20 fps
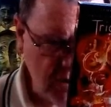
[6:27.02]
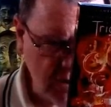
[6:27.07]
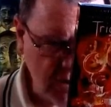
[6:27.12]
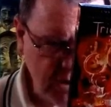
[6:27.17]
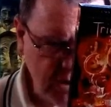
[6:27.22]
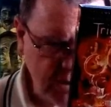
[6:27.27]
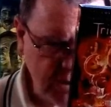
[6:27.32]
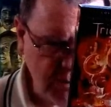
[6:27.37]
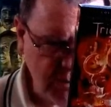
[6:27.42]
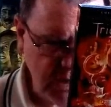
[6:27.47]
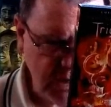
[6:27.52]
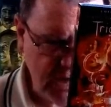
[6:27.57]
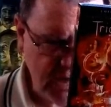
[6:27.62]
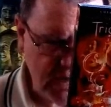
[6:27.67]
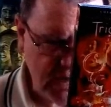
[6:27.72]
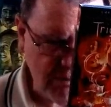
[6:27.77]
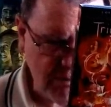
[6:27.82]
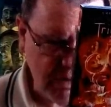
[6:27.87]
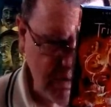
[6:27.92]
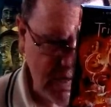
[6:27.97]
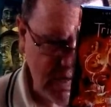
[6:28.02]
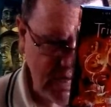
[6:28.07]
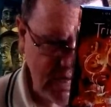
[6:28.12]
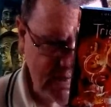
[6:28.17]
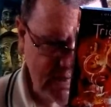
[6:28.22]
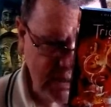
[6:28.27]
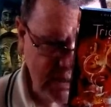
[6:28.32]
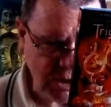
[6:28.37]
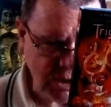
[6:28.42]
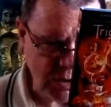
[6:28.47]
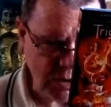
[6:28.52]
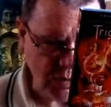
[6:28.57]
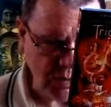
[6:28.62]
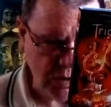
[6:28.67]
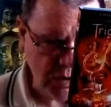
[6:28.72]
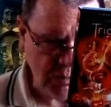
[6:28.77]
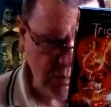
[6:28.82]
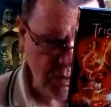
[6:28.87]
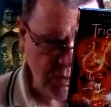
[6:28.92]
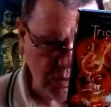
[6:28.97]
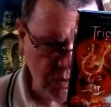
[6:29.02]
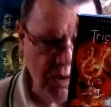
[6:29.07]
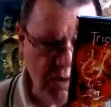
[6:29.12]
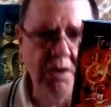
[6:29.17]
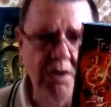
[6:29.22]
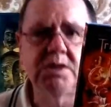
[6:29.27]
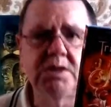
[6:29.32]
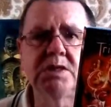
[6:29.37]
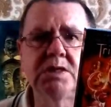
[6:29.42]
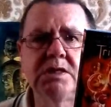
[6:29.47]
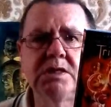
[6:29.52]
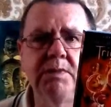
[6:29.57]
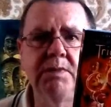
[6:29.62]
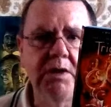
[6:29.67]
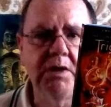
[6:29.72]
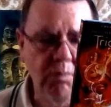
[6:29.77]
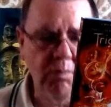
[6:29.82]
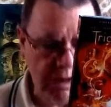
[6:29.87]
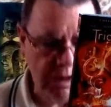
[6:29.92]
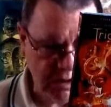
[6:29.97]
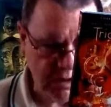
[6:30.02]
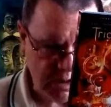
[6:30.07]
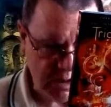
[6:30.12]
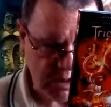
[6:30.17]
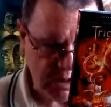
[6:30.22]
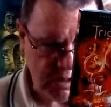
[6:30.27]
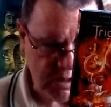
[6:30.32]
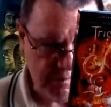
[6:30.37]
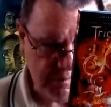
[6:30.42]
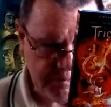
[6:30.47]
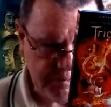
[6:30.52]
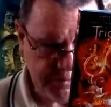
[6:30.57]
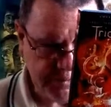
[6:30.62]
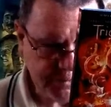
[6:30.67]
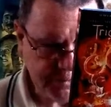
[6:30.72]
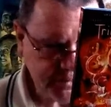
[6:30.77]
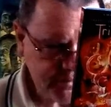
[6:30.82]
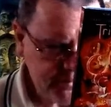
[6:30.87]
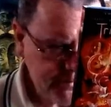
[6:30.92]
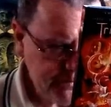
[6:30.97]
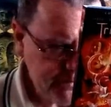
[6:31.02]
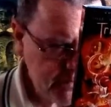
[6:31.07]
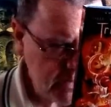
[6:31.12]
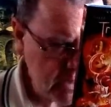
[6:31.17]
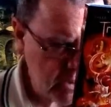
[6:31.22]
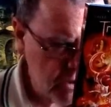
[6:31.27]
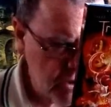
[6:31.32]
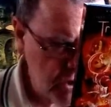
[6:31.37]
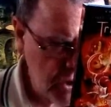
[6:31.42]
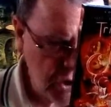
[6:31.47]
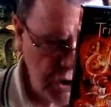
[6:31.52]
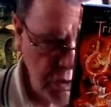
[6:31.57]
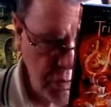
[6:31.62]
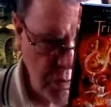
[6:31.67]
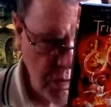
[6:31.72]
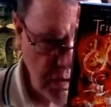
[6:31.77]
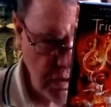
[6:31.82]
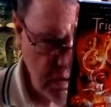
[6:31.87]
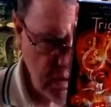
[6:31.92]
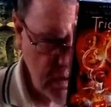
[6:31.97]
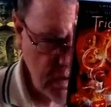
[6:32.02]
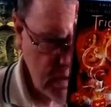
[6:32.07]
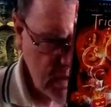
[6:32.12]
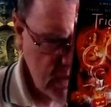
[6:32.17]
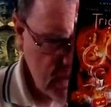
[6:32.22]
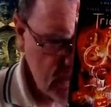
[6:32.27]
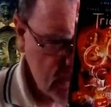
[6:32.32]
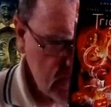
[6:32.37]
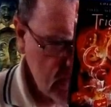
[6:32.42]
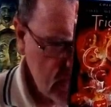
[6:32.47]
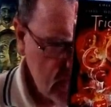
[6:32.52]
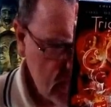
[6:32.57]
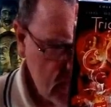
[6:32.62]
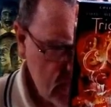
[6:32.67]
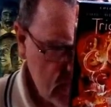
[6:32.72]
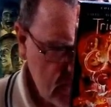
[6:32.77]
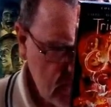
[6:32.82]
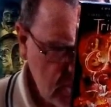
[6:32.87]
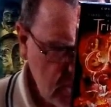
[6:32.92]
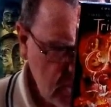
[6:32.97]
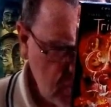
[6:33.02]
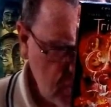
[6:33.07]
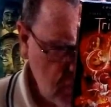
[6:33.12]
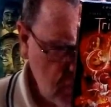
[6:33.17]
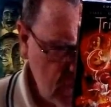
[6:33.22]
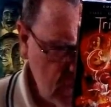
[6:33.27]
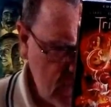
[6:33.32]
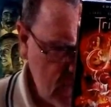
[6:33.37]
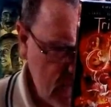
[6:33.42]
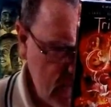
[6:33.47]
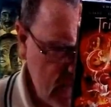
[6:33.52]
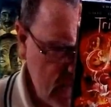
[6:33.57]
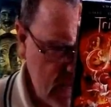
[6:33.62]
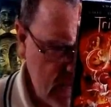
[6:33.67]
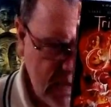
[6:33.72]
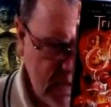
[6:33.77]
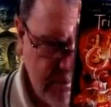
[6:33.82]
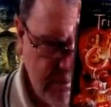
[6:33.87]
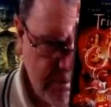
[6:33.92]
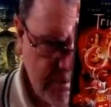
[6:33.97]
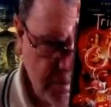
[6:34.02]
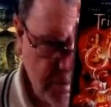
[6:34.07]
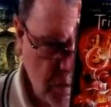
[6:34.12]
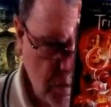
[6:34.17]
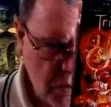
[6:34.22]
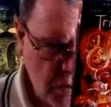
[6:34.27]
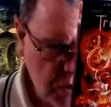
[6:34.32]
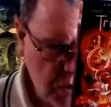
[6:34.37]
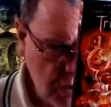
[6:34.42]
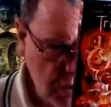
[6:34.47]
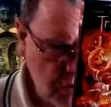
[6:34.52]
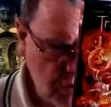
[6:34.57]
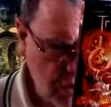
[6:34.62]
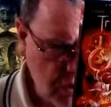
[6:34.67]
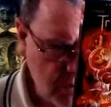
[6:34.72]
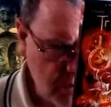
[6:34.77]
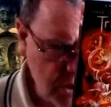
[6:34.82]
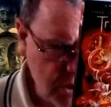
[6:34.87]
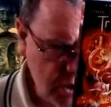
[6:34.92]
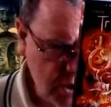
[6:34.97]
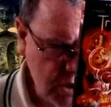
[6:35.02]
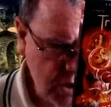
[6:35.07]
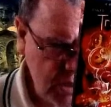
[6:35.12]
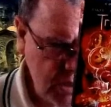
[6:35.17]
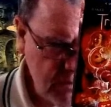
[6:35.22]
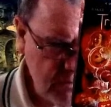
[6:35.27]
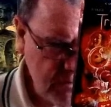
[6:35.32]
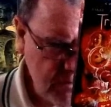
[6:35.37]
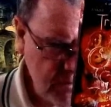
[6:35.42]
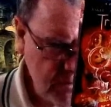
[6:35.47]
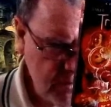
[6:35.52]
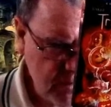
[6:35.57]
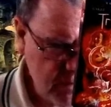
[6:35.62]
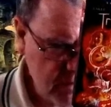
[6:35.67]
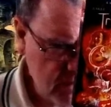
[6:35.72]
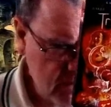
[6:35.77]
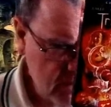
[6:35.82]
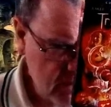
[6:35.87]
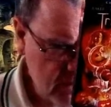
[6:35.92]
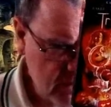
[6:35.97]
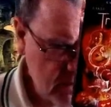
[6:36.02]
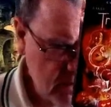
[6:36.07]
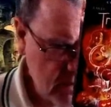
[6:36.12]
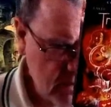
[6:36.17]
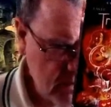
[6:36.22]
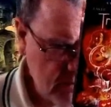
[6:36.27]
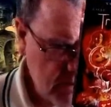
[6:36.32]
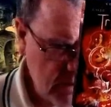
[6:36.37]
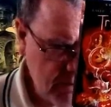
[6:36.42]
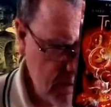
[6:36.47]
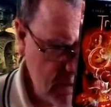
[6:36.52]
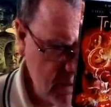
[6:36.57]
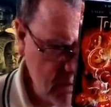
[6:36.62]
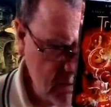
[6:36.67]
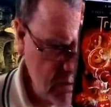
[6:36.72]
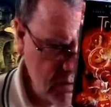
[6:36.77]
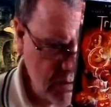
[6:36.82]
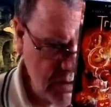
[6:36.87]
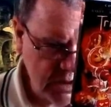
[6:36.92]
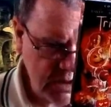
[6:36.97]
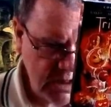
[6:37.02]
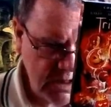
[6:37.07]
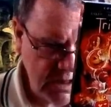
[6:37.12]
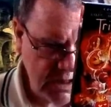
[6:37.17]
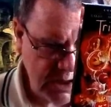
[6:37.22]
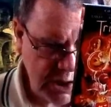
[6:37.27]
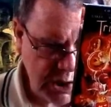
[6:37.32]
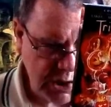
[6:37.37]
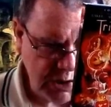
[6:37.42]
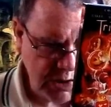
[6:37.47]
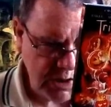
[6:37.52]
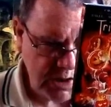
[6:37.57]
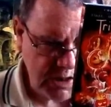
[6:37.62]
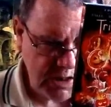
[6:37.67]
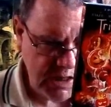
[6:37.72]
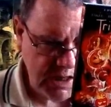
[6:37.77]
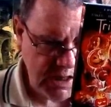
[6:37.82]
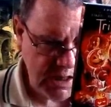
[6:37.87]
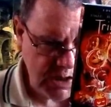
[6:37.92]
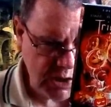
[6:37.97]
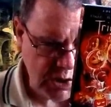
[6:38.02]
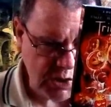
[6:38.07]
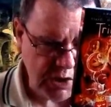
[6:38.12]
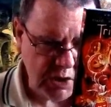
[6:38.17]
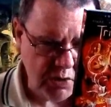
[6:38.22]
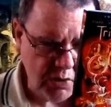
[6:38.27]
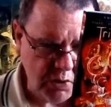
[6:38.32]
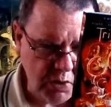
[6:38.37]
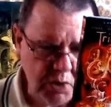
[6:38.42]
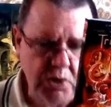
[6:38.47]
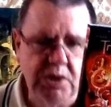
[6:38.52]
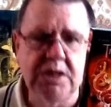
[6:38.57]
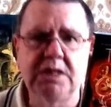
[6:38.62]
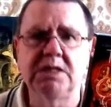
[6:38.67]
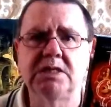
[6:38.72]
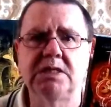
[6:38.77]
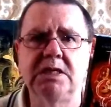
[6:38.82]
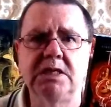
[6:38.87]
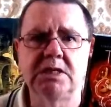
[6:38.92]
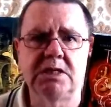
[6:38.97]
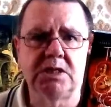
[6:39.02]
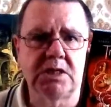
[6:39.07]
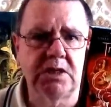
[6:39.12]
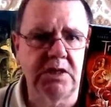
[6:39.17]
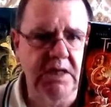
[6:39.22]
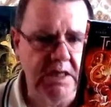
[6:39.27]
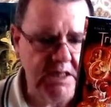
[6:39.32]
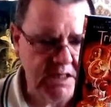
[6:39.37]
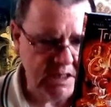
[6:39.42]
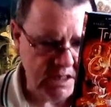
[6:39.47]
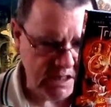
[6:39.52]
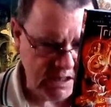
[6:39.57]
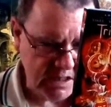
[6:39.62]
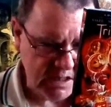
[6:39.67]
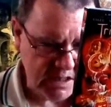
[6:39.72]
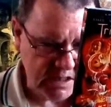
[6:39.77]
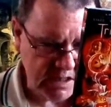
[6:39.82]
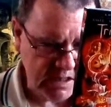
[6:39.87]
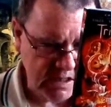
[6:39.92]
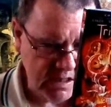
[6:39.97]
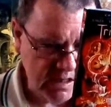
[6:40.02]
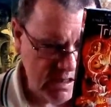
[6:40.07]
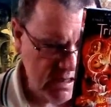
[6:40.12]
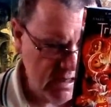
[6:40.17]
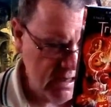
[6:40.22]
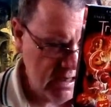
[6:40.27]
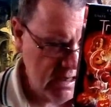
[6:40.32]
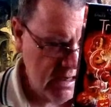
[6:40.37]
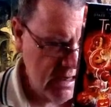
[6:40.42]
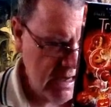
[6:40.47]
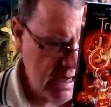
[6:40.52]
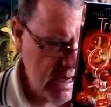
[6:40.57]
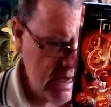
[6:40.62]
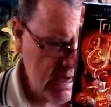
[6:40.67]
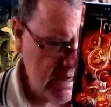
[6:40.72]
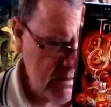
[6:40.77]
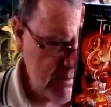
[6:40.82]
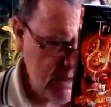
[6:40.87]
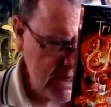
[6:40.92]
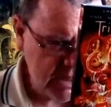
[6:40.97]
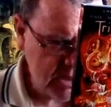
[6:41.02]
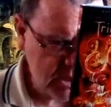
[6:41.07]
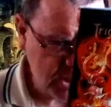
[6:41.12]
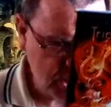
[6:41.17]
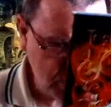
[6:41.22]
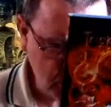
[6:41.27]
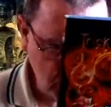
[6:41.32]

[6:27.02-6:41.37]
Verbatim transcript: artist Breehn Burns, and storyboard artist Simeon Wilkes. New, new um, audio commentary by Michael Dougherty, additional scenes, trick or treat season's greetings, animated